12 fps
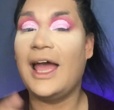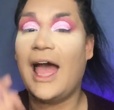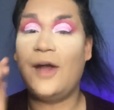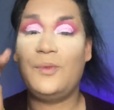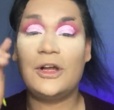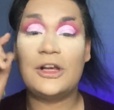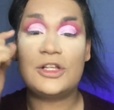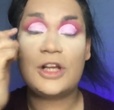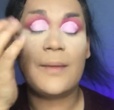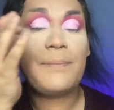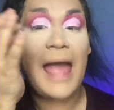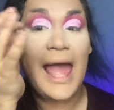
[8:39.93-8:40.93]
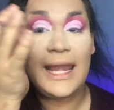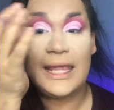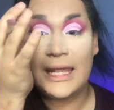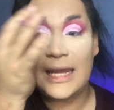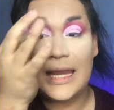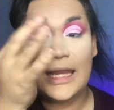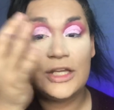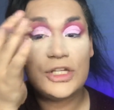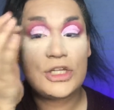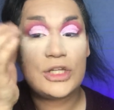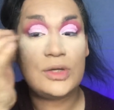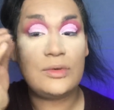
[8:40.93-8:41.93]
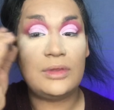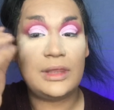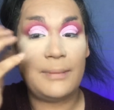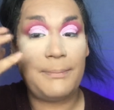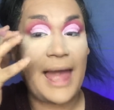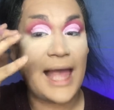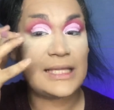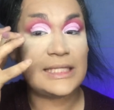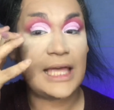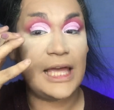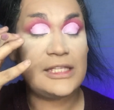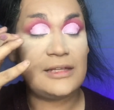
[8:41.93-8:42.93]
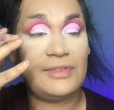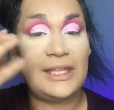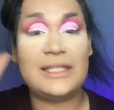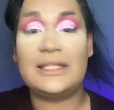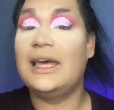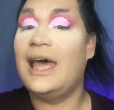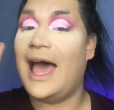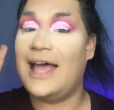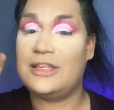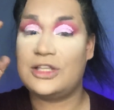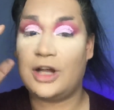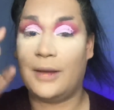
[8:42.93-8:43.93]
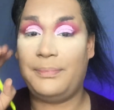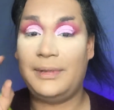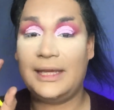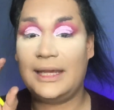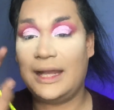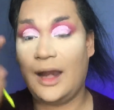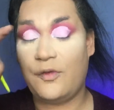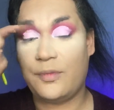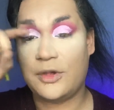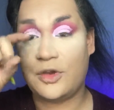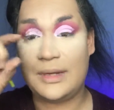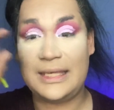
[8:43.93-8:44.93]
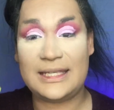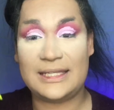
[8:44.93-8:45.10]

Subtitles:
and we're going to start patting it into the back sides of this and start blending it in from the crease,